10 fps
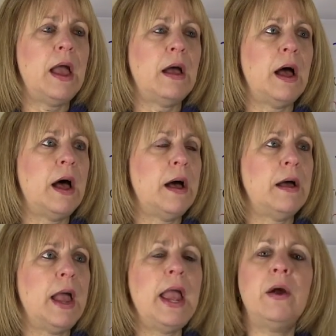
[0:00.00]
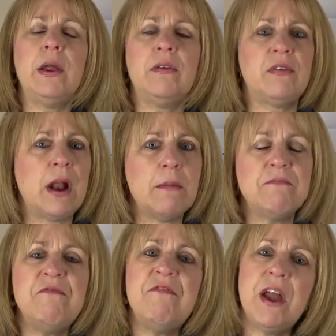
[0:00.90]
areas that
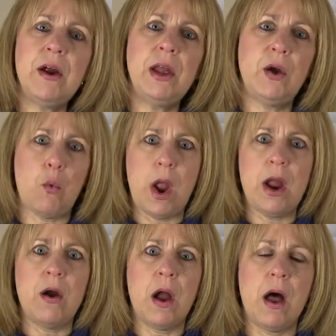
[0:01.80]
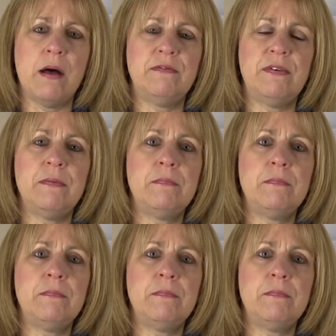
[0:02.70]
I'm very aware of